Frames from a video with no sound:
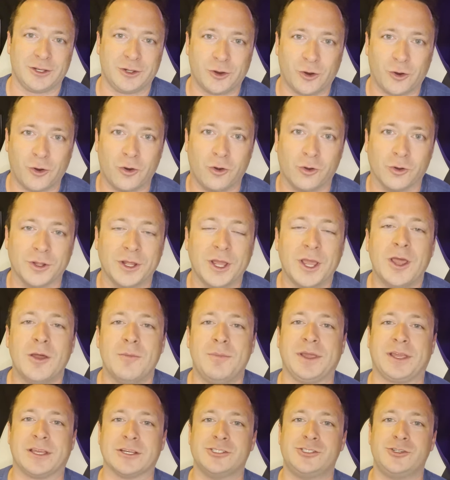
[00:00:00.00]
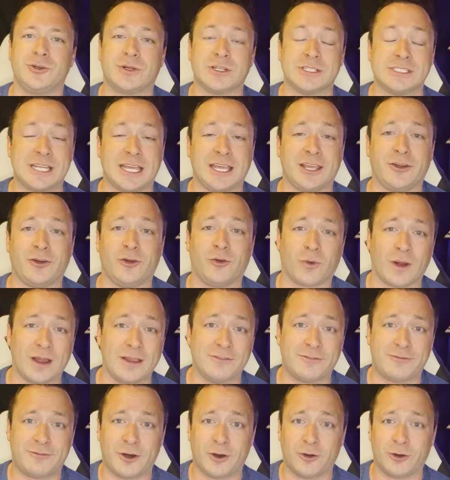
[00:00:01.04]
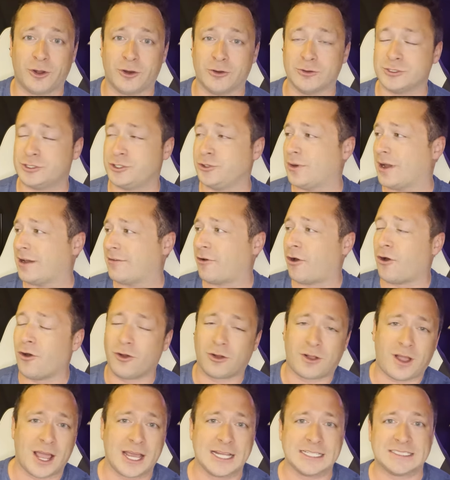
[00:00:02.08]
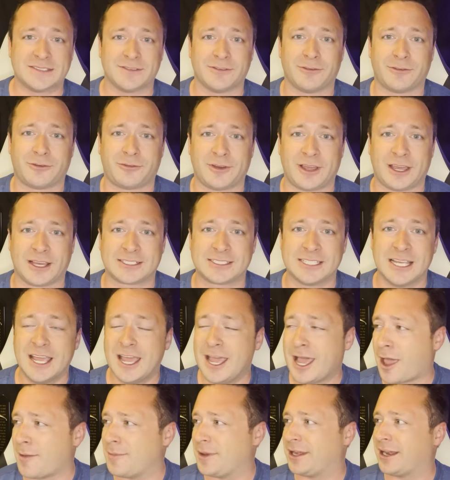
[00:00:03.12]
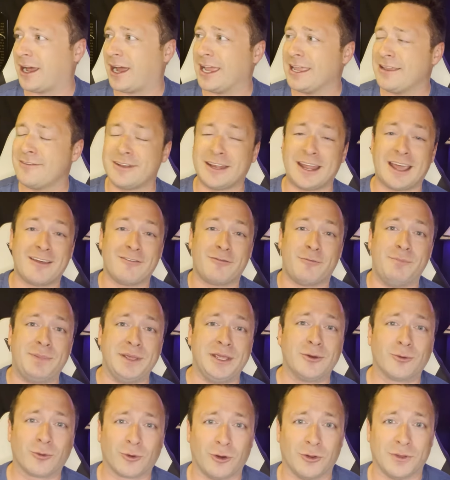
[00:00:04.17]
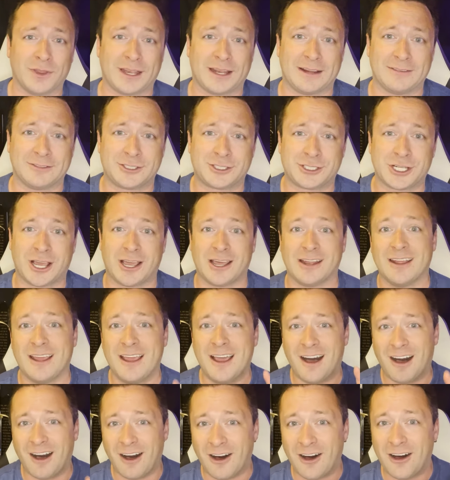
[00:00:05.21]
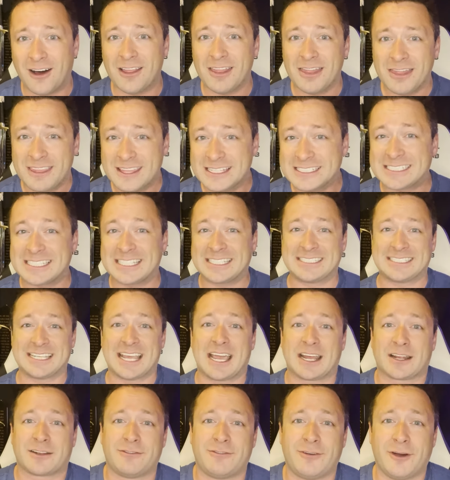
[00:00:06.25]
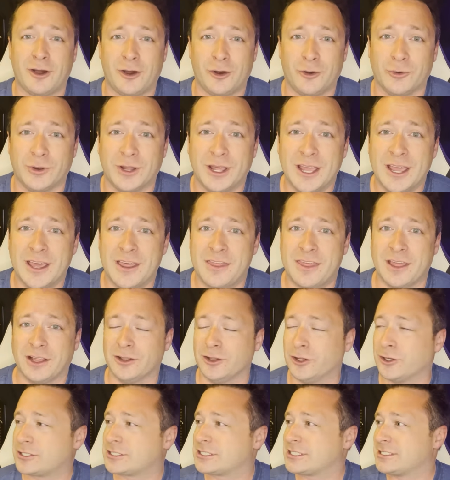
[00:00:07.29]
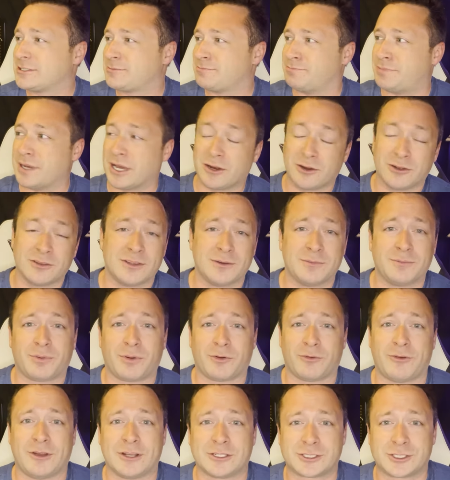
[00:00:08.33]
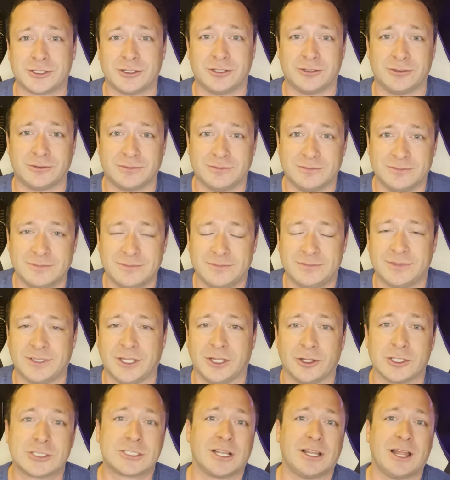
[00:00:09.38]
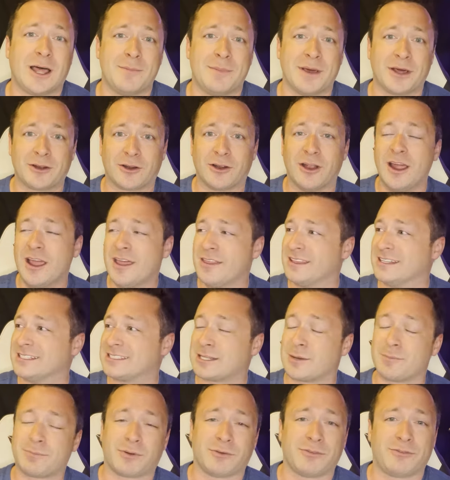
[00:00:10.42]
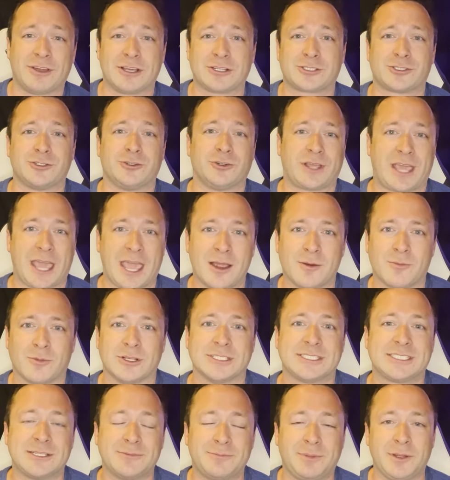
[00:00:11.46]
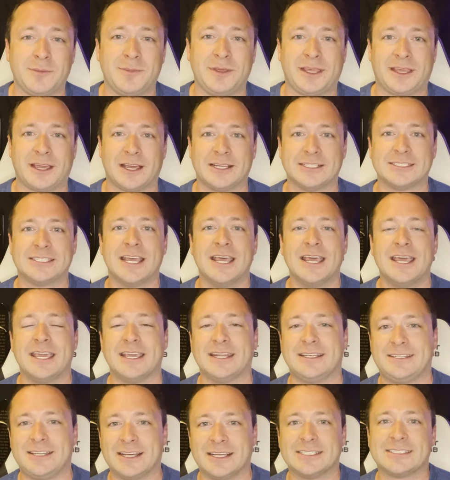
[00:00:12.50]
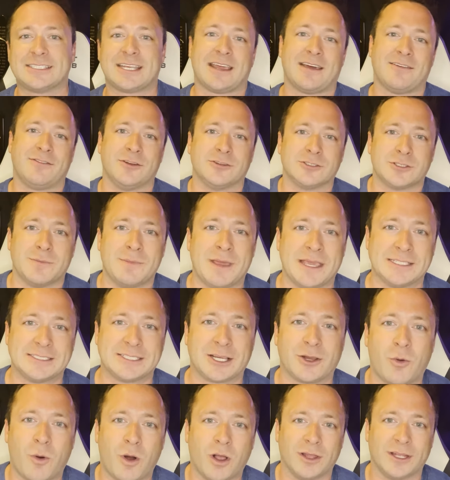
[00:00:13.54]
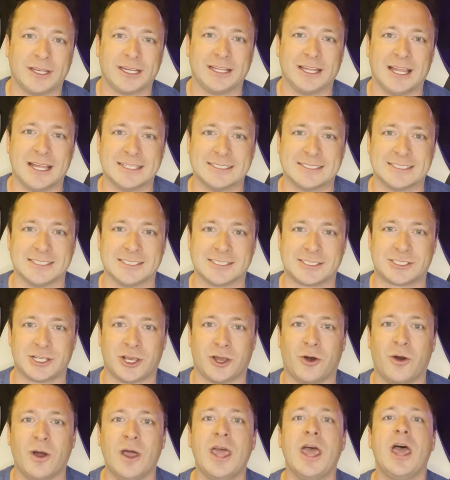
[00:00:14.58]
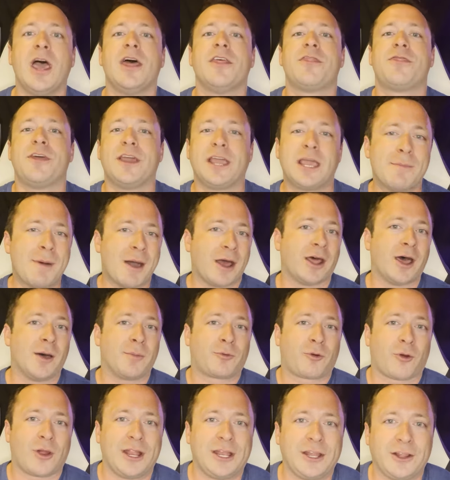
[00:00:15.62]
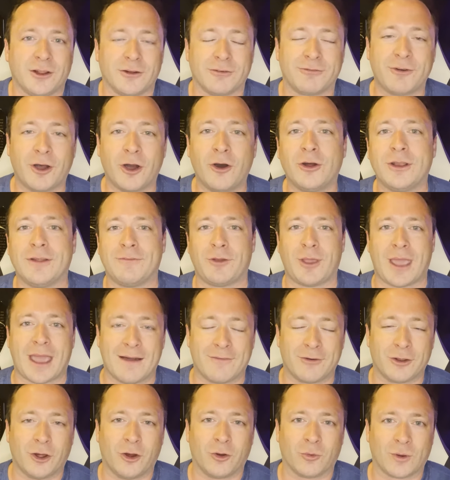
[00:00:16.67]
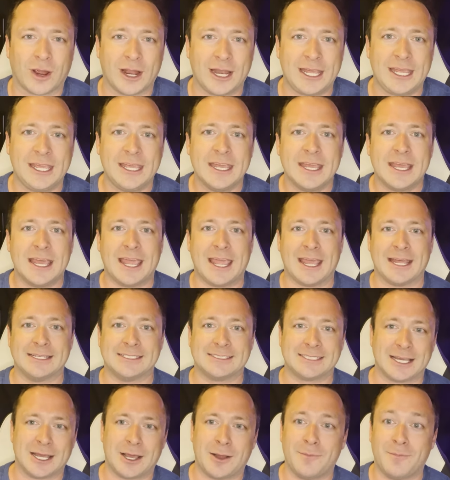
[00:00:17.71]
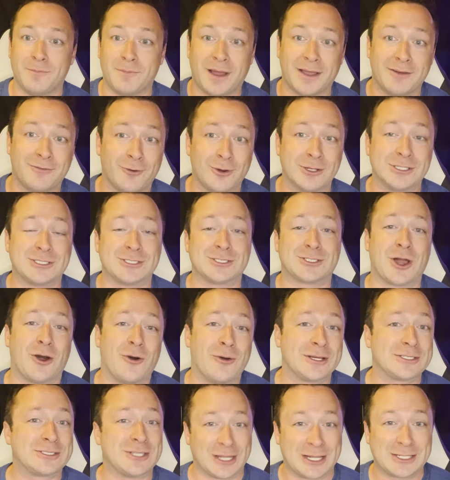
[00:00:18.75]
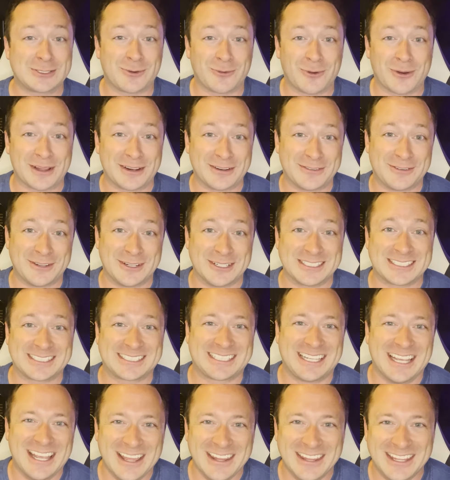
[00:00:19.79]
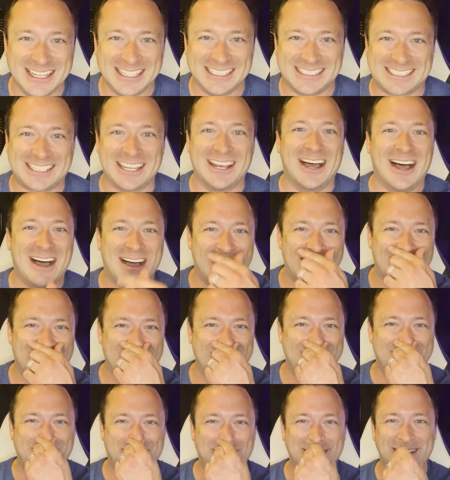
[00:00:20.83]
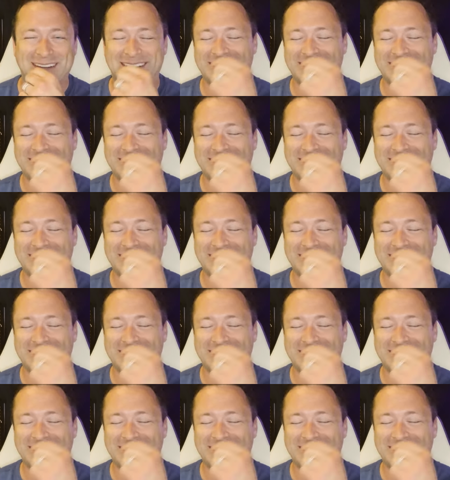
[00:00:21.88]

gold because you can take great photos. You have all kinds of effects. I mean, I even have B-roll that I've shot on this exact phone that looks better than professional, that looks a lot better than some professional cameras simply because it does have those amazing quality lenses. So think about upgrading your phone if you haven't already. And my voice is going, so that's where we're going to finish this up.